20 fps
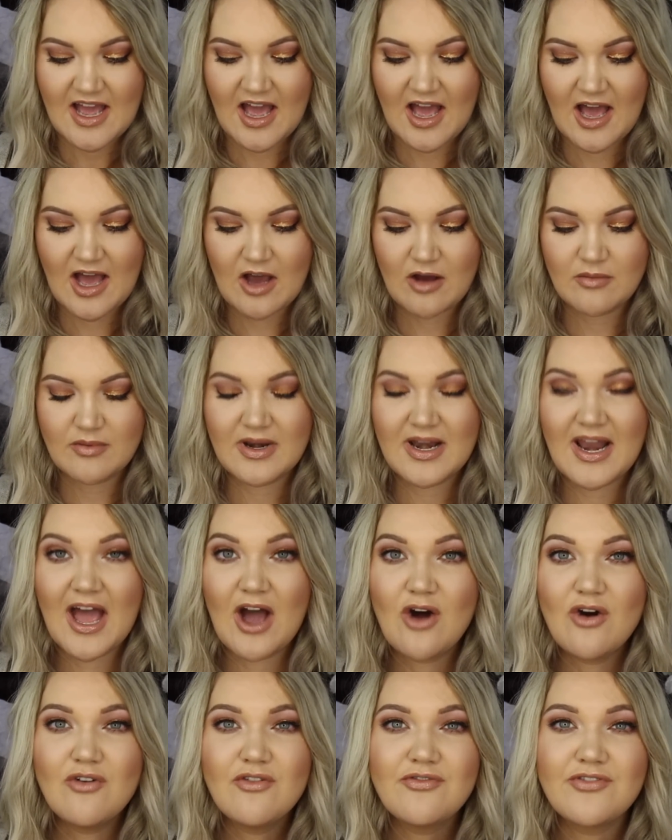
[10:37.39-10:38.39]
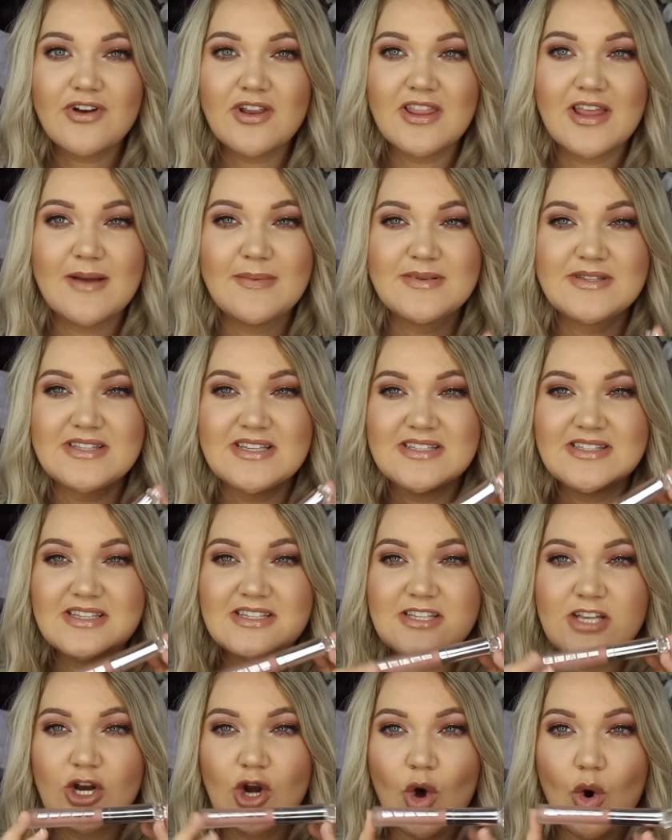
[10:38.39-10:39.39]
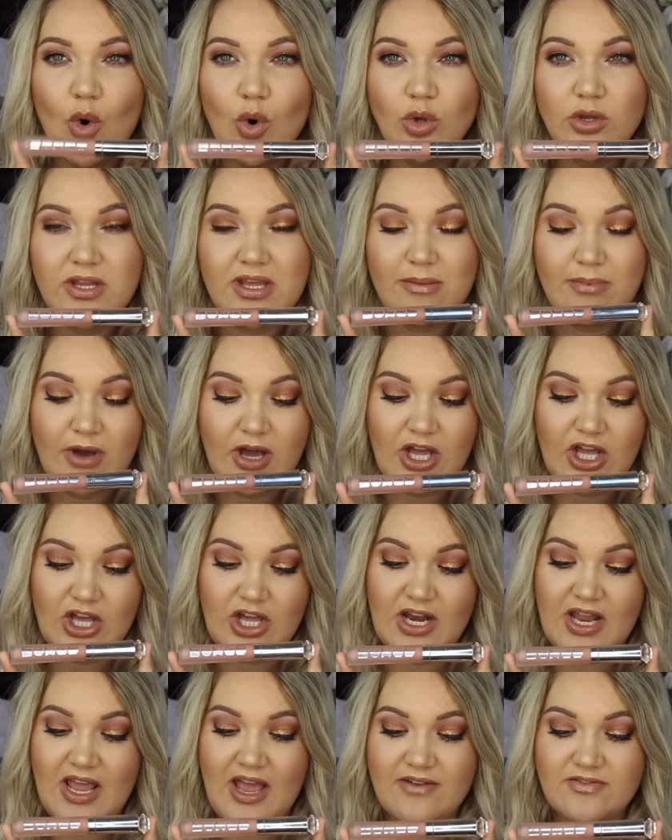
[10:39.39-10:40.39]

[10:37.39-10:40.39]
Um, now for lips, this is an oldie but goodie.